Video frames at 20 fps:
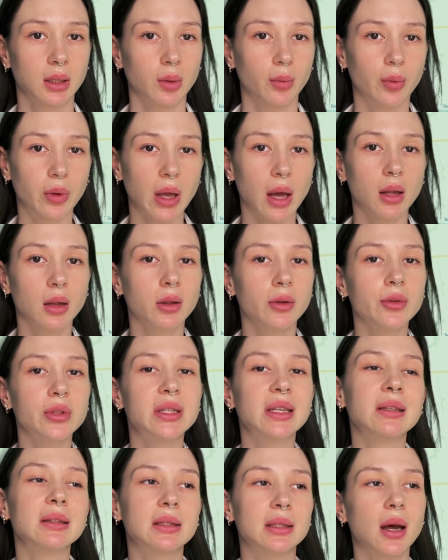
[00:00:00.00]
we are
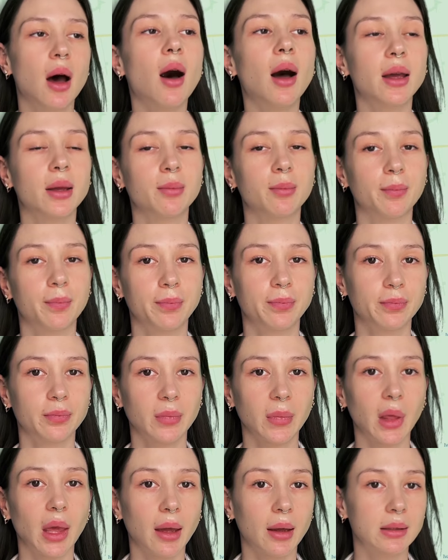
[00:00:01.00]
losing time
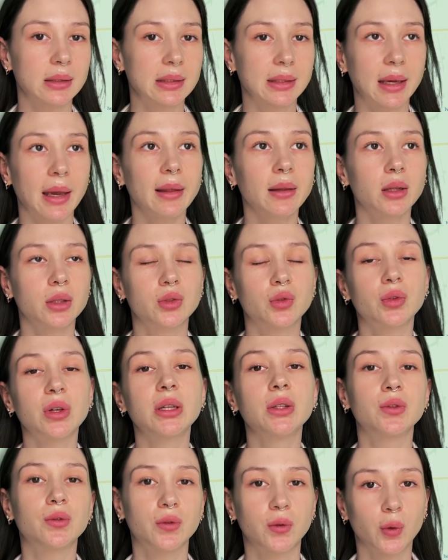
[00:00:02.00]
and cannot
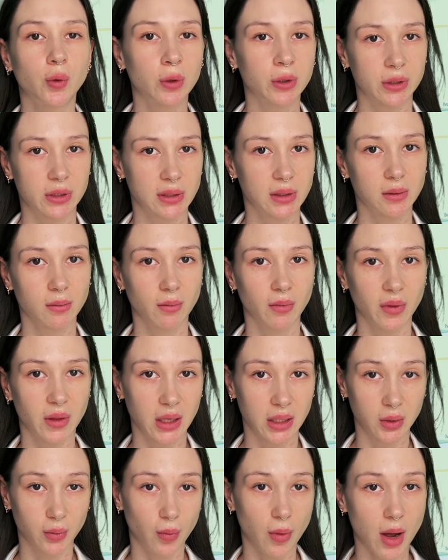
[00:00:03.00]
reinforce
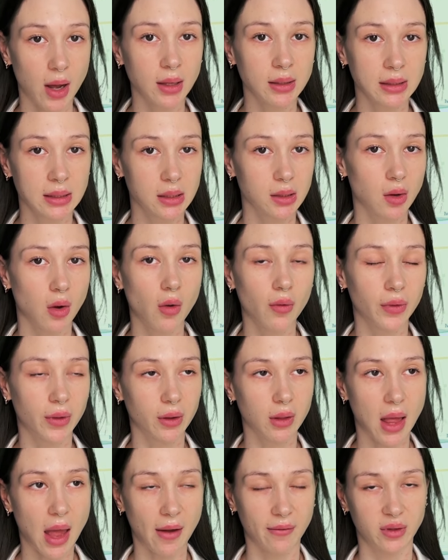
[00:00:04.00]
the advance on
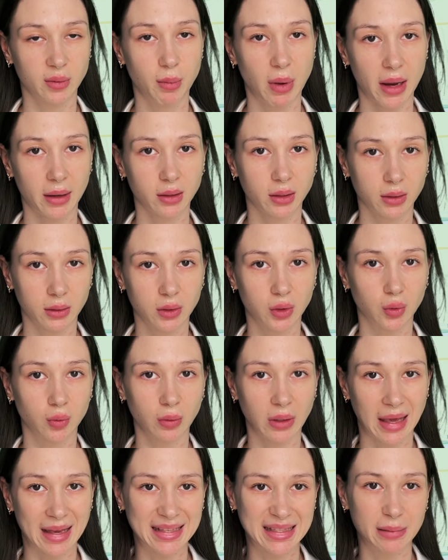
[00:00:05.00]
the left bank
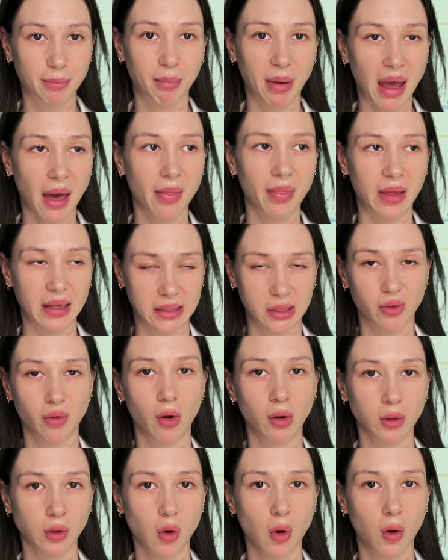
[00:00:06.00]
to expand the
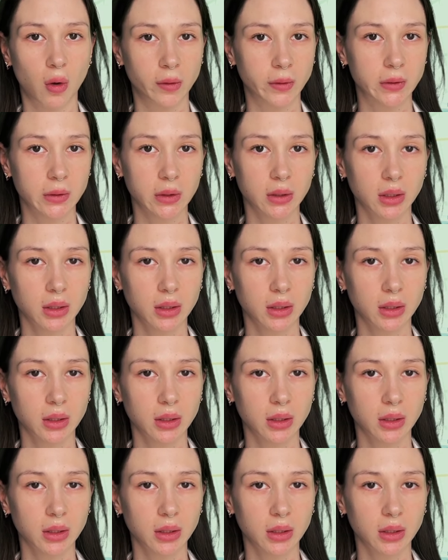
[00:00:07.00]
stronghold.